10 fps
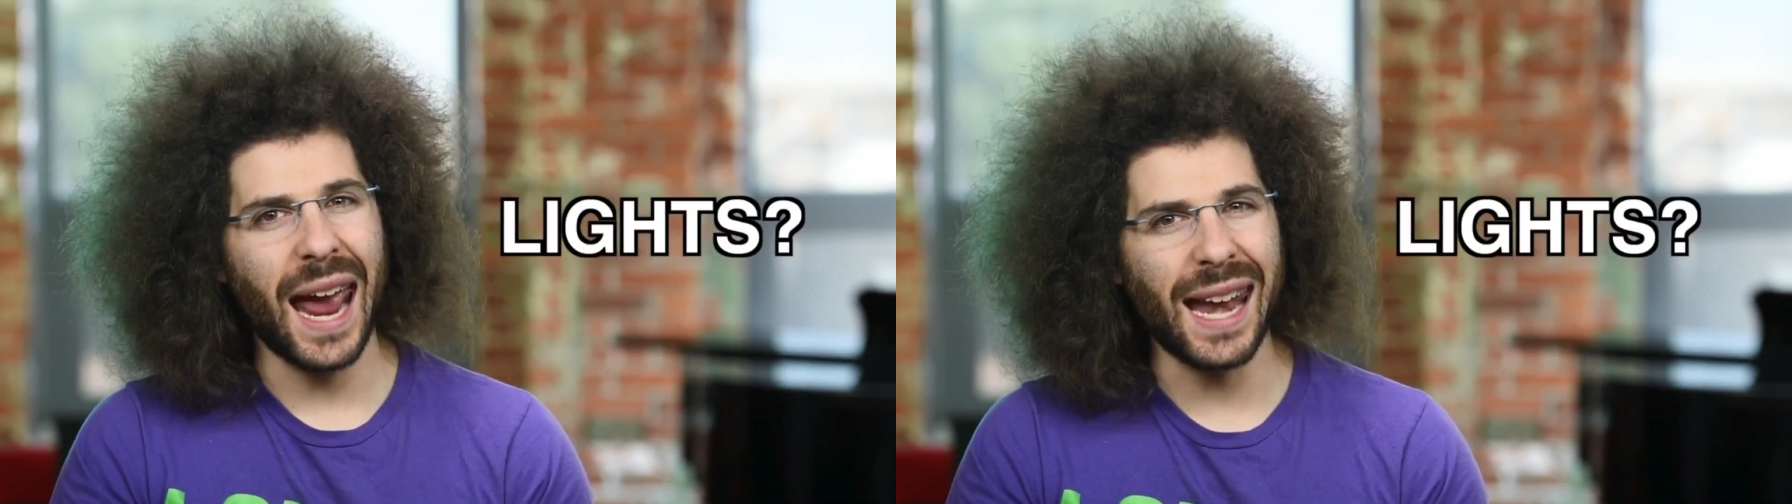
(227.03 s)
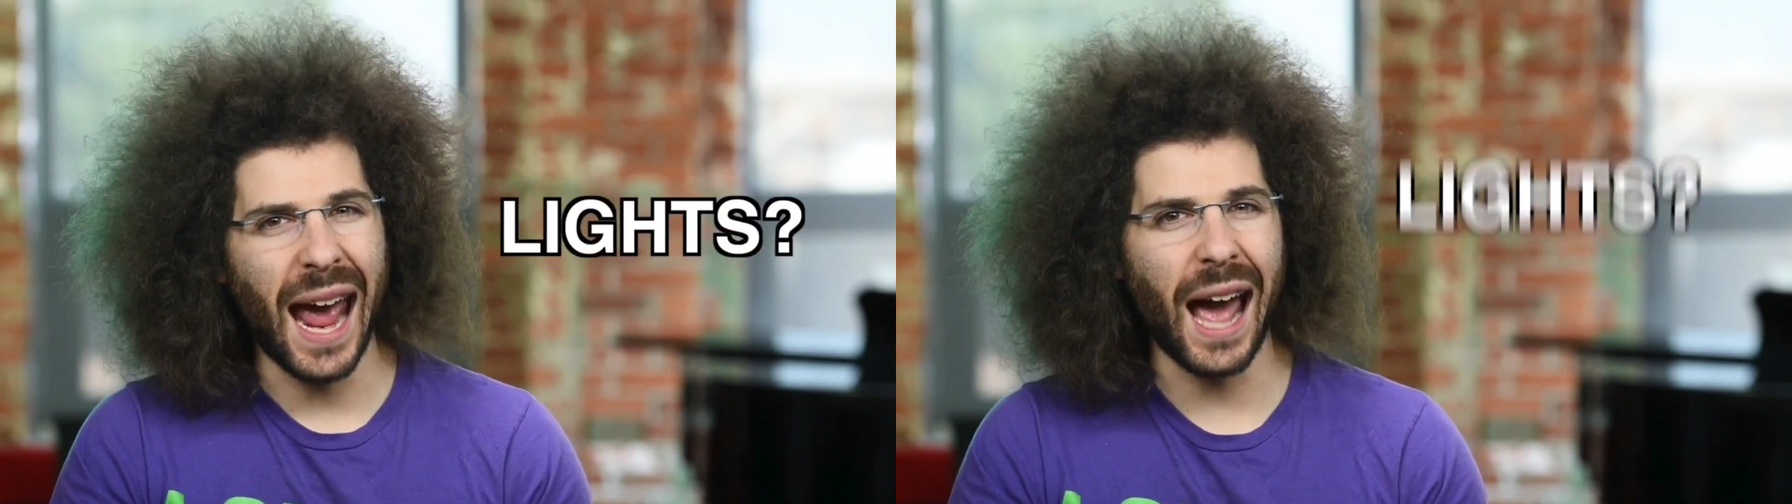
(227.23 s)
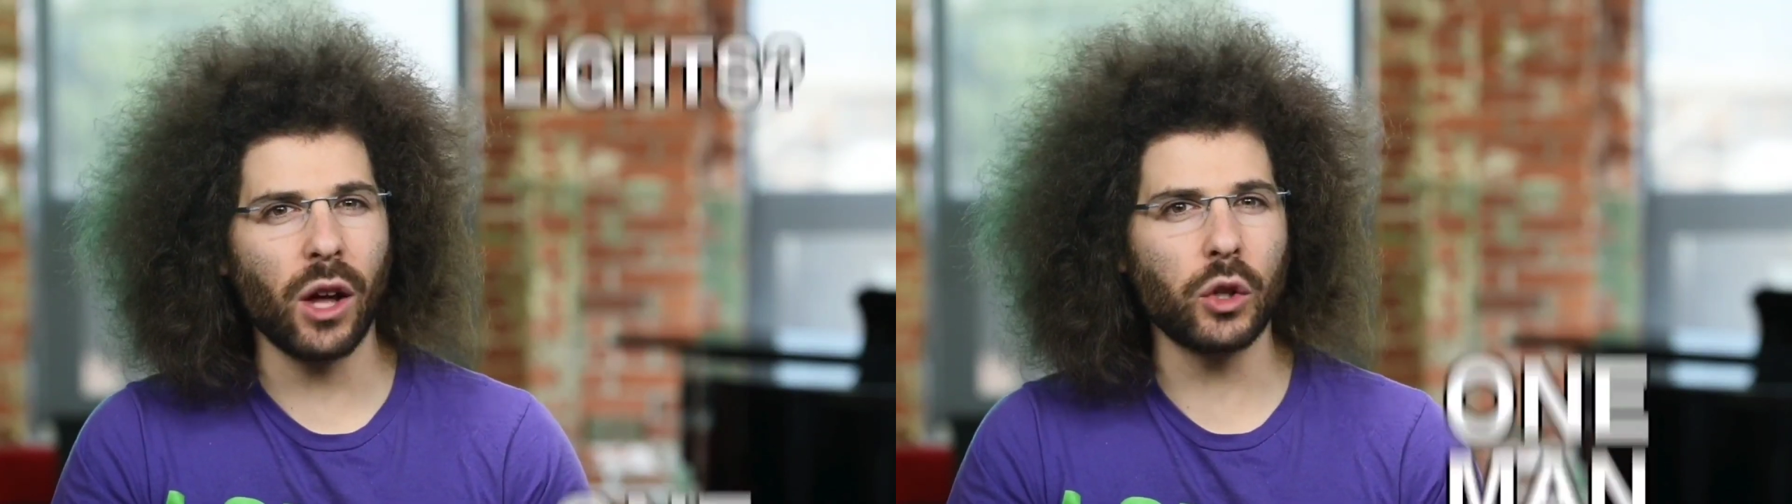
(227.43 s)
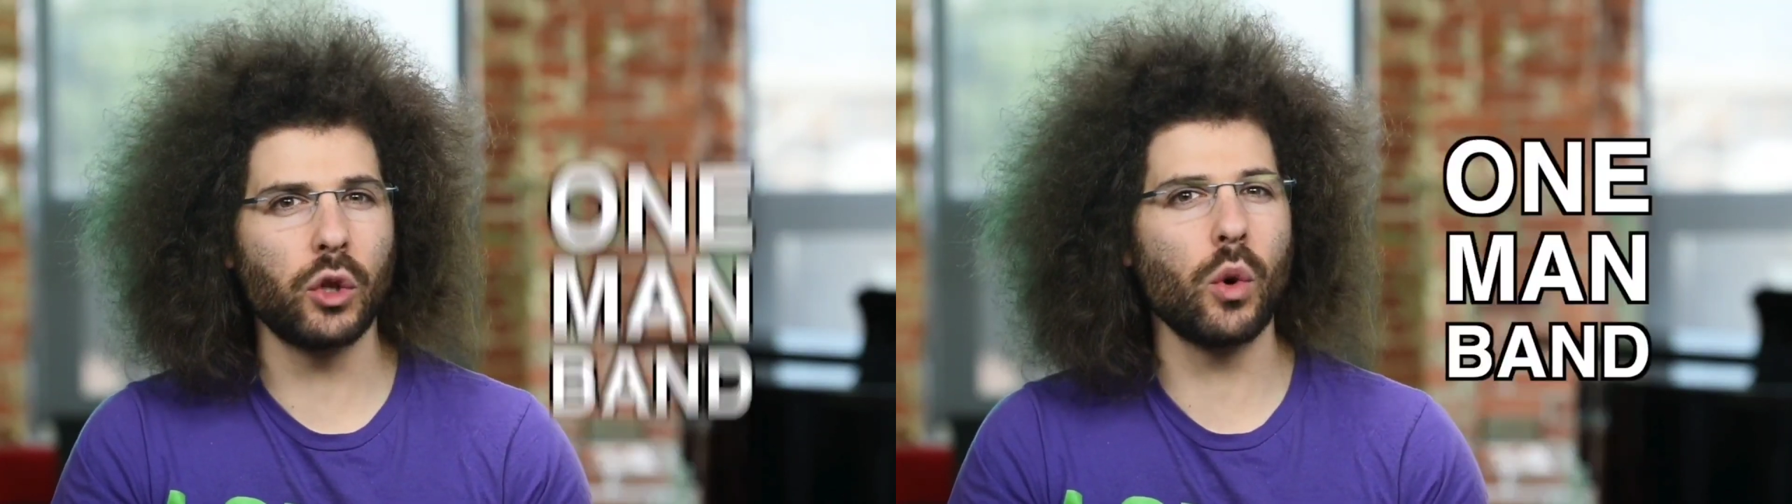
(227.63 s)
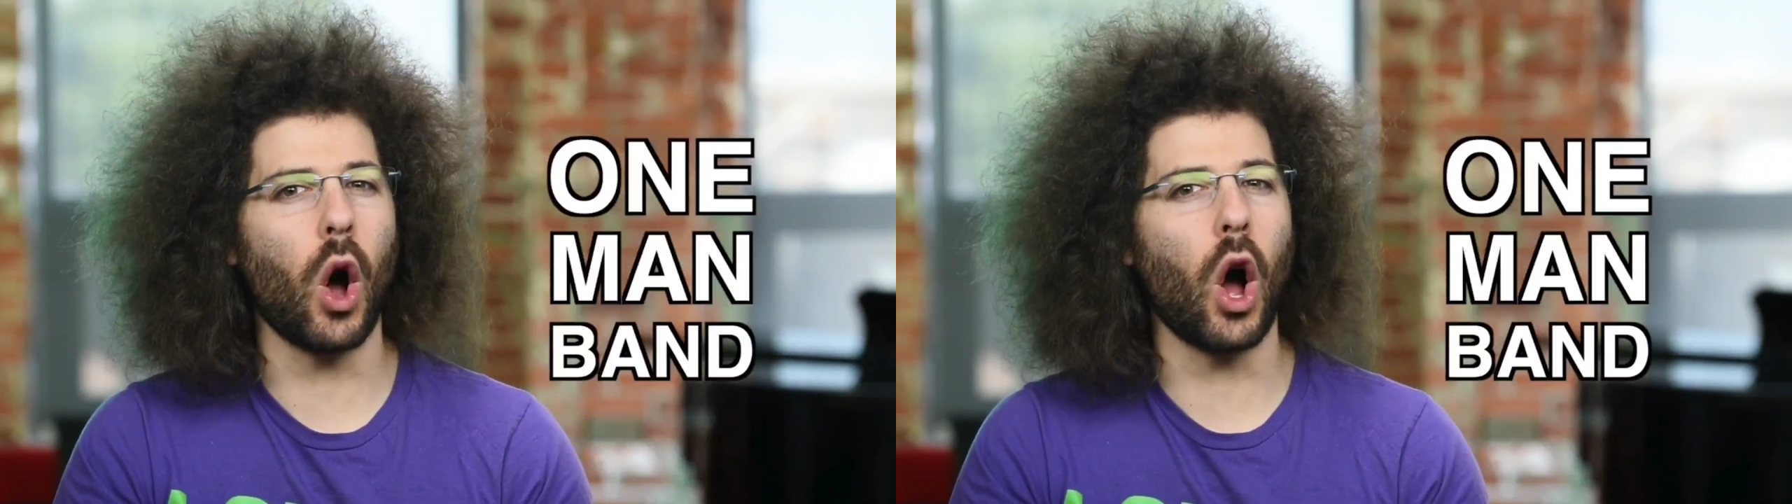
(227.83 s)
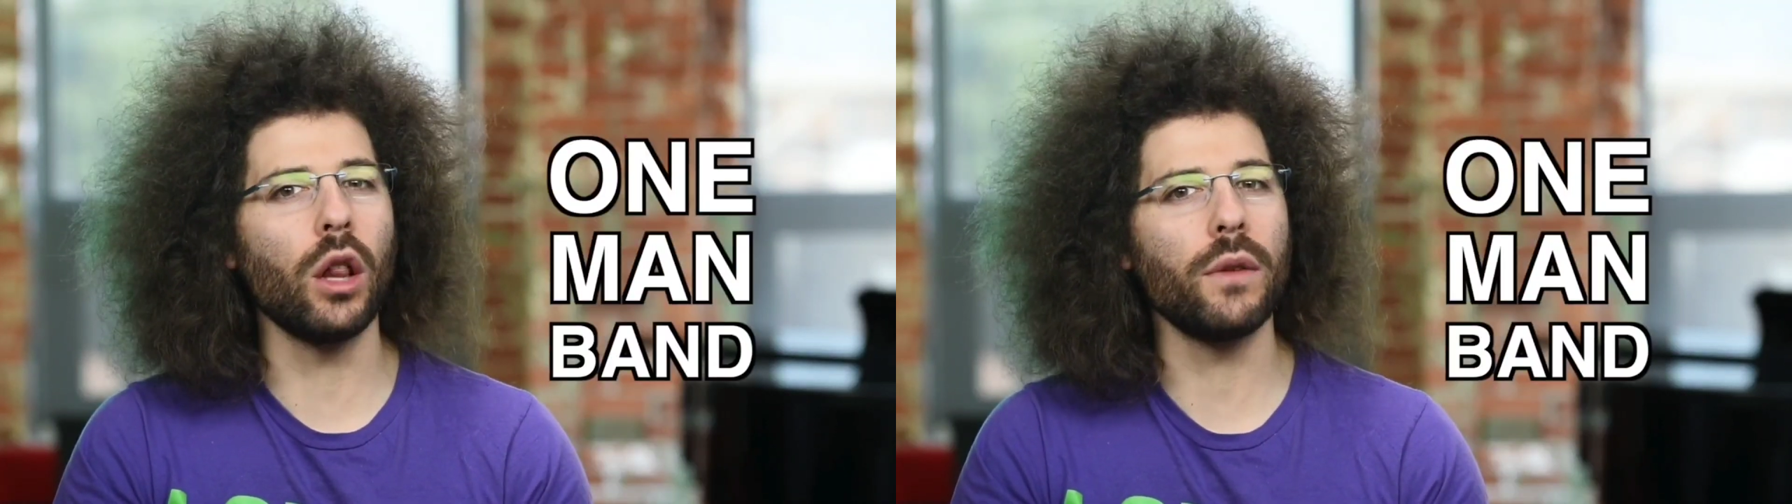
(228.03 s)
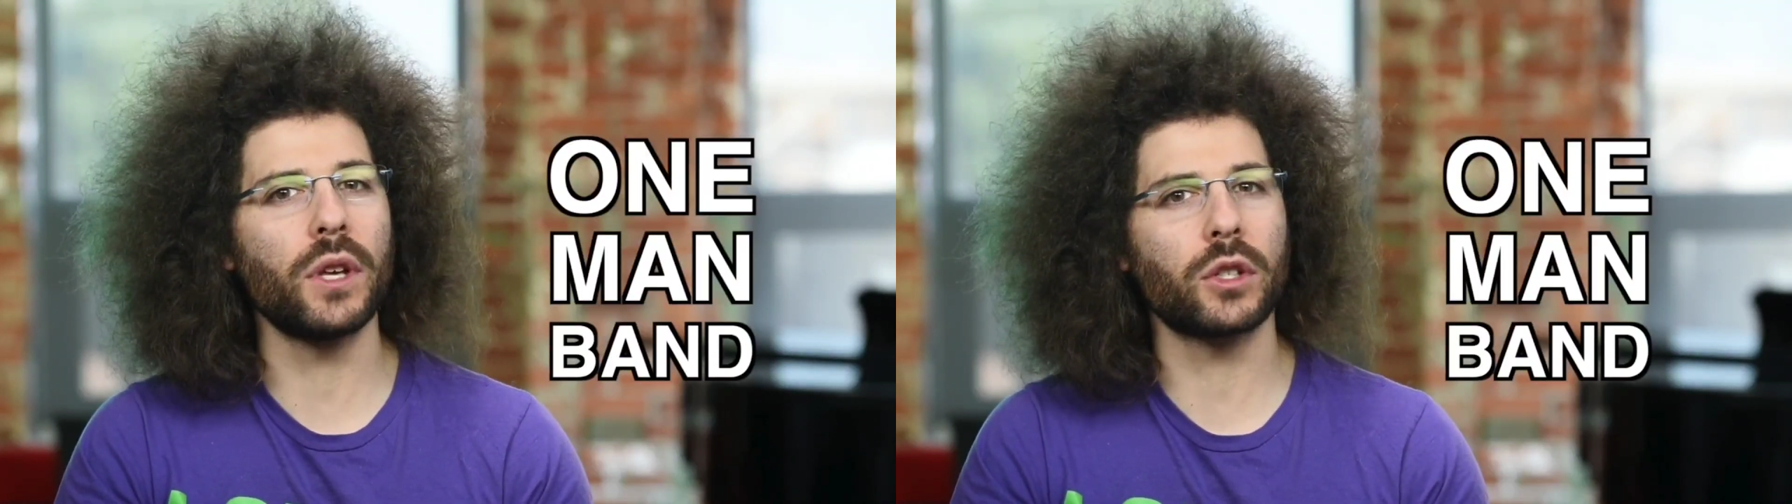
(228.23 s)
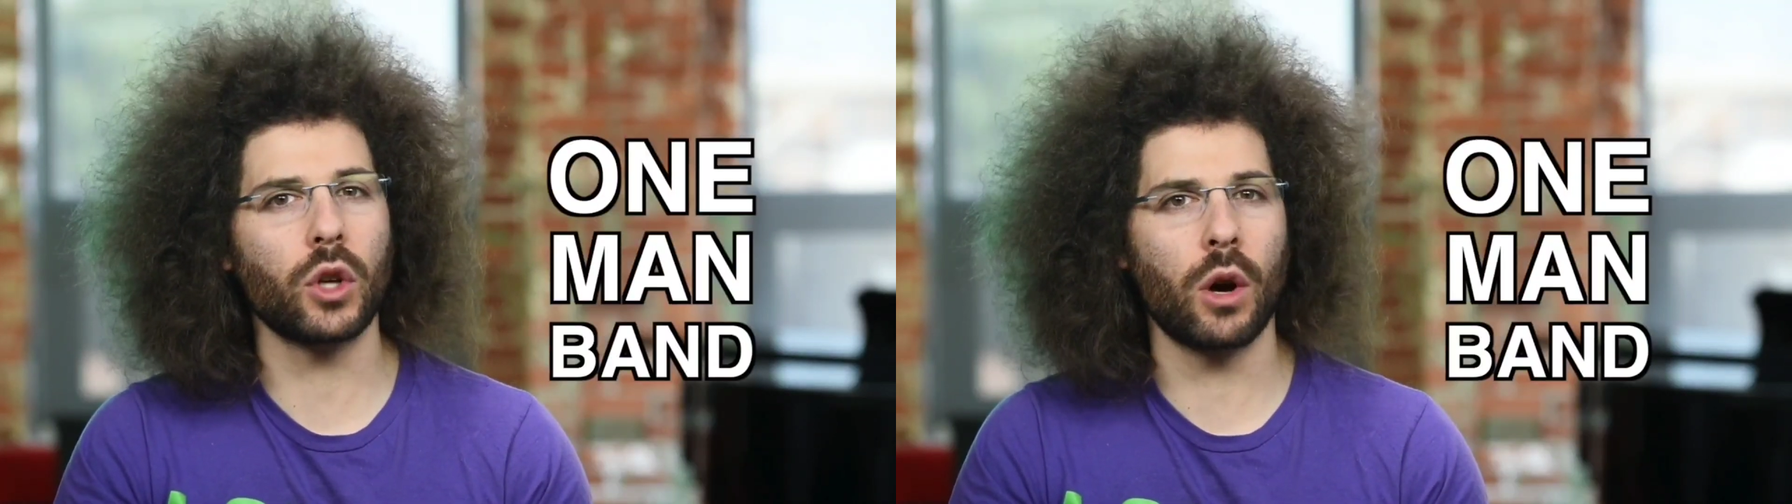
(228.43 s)
and how to do all
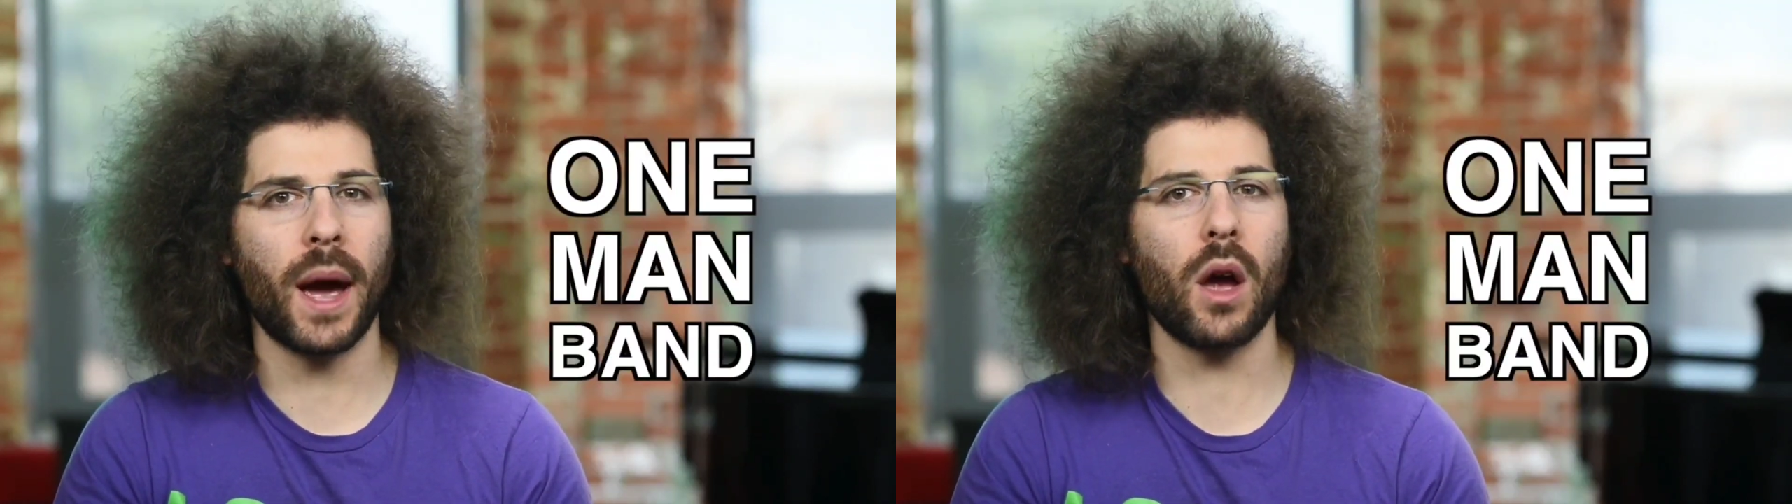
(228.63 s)
of this on